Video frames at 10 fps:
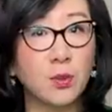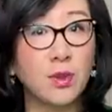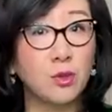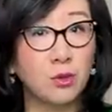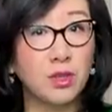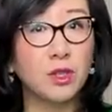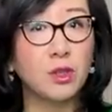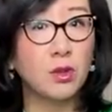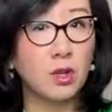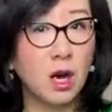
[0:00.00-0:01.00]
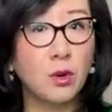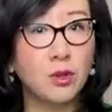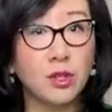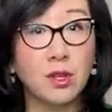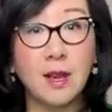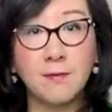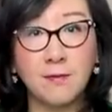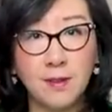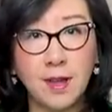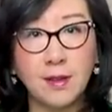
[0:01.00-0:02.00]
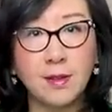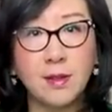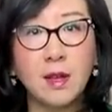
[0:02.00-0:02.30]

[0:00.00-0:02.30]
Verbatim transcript: with traditional culture and faith.